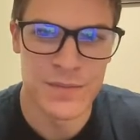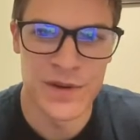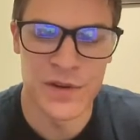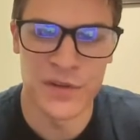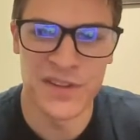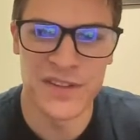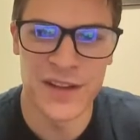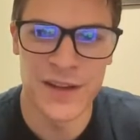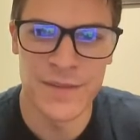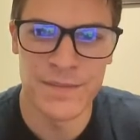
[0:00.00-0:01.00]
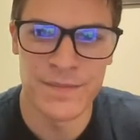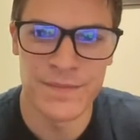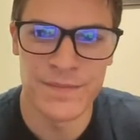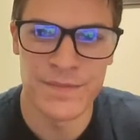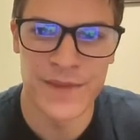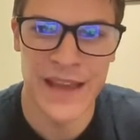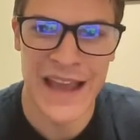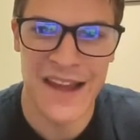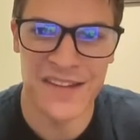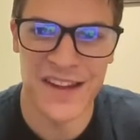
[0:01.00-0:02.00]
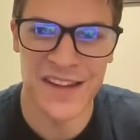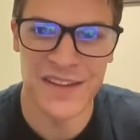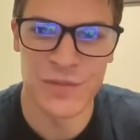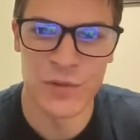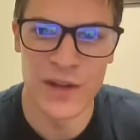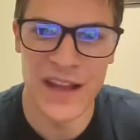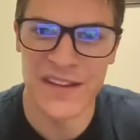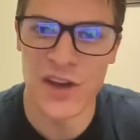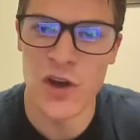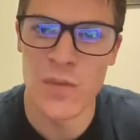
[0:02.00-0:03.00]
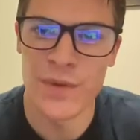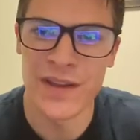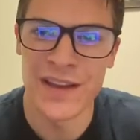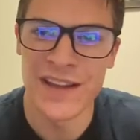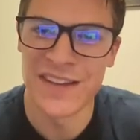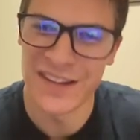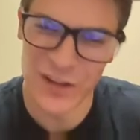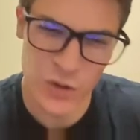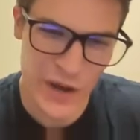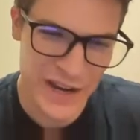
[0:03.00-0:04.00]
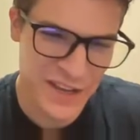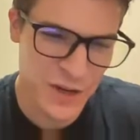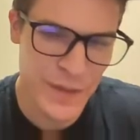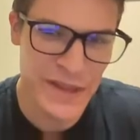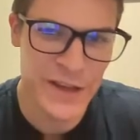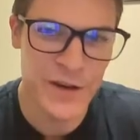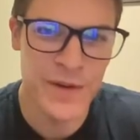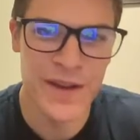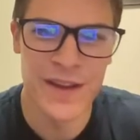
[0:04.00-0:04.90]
But Olsta, he has this. He has a hope. Doesn't quite kill me though.